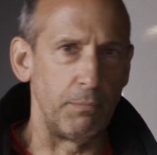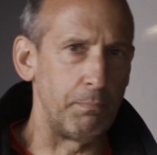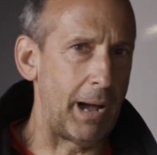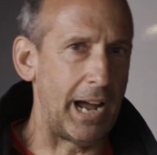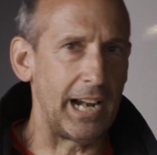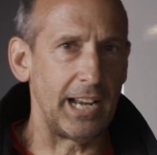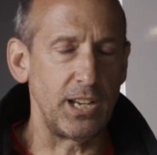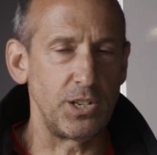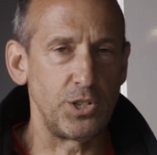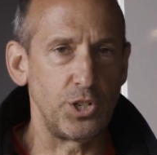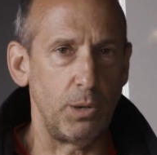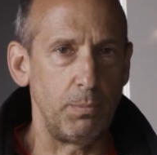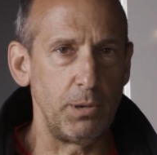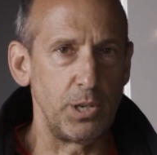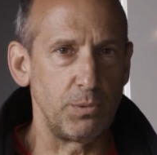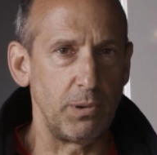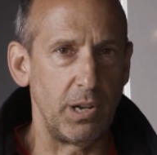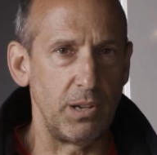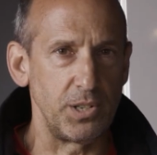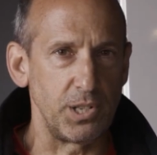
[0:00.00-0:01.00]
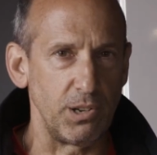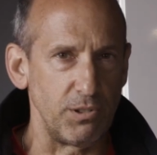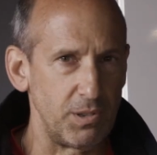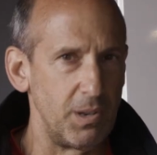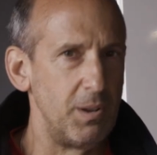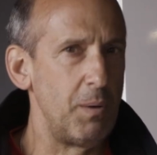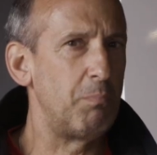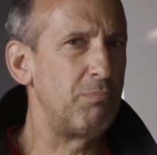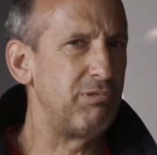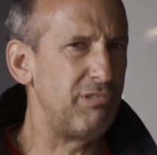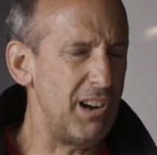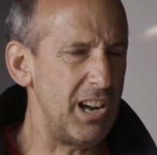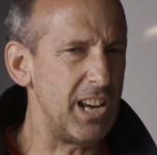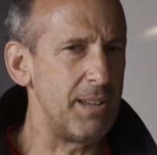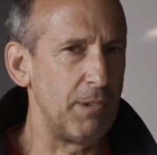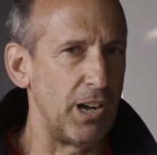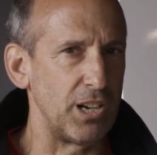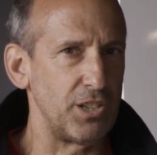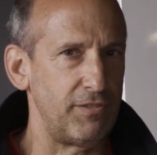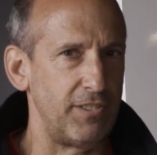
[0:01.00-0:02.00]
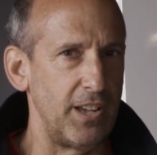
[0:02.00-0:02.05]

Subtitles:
of a panic stop as well, so it's pretty much